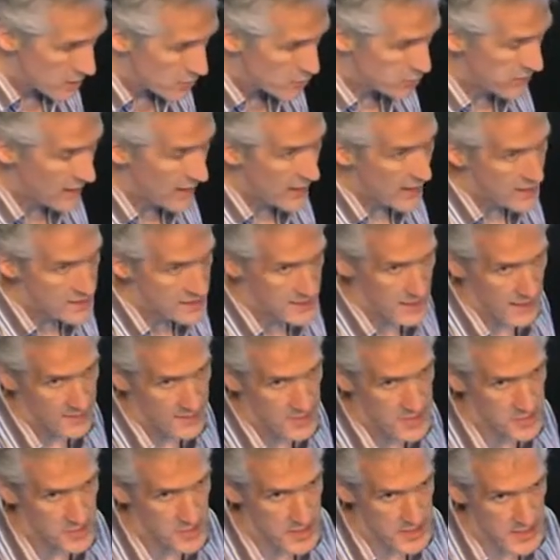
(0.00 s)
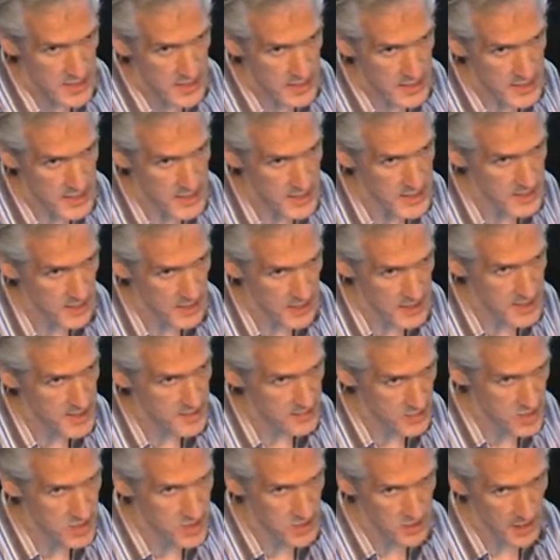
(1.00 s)
plan to have a speed dating society of
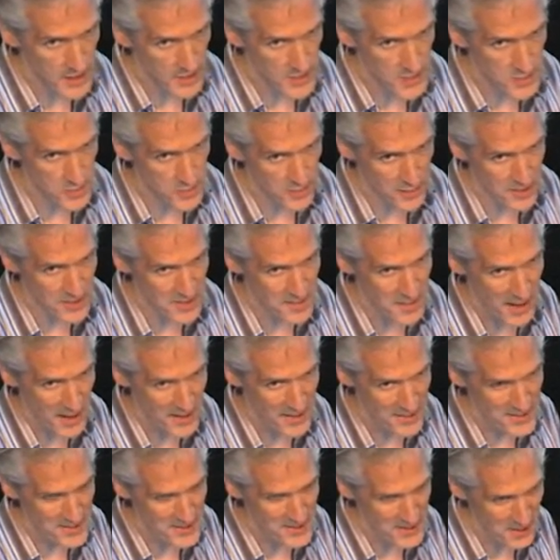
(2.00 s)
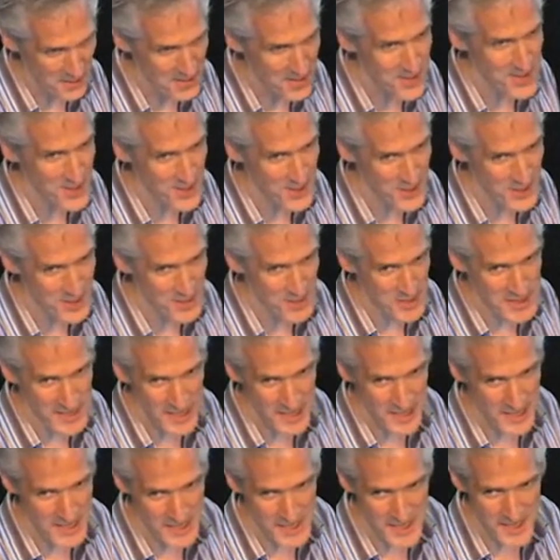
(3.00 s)
the sort I've spoken about, you know, research speed
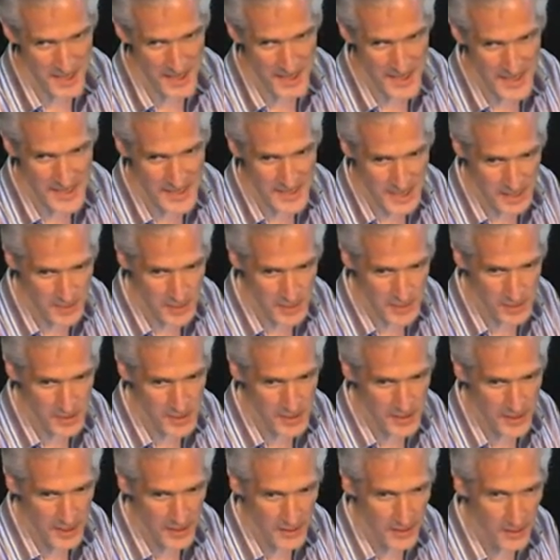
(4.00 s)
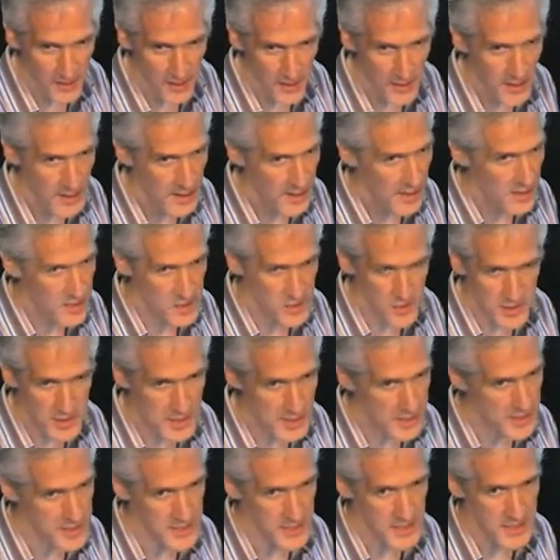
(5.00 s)
dating society, get people together. It's really
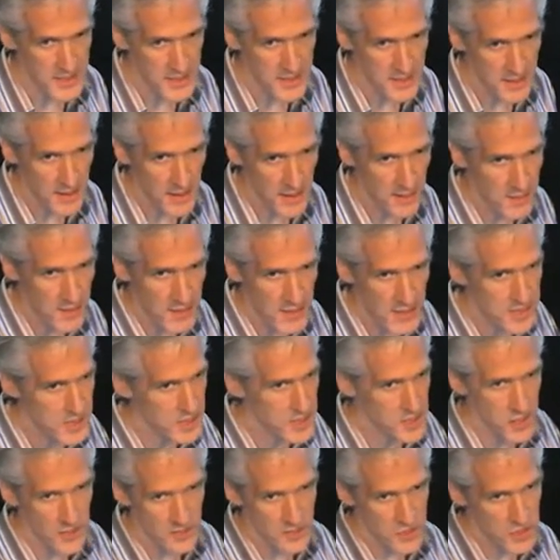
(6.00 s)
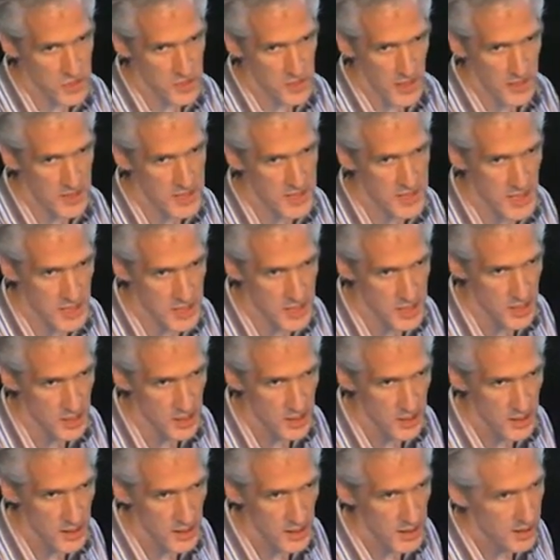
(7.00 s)
easy. I mean, it's a sort of two-hour session.
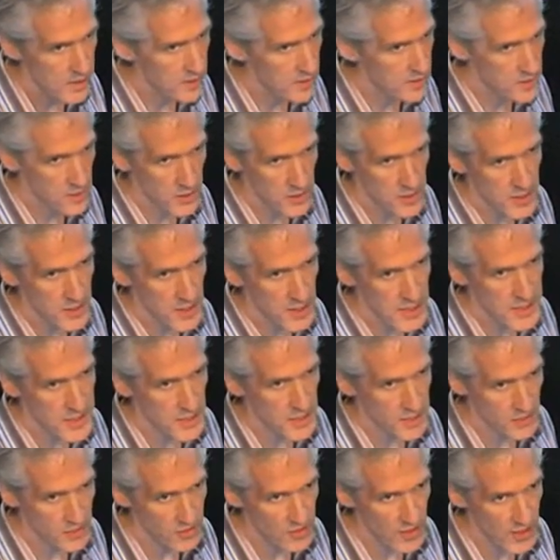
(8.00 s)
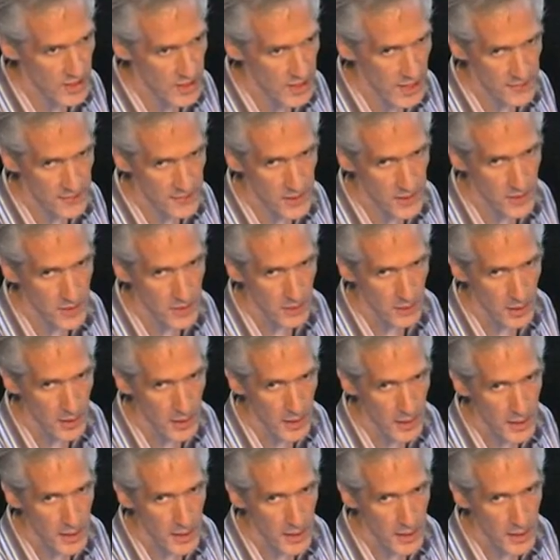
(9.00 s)
You could organize it on a Friday afternoon.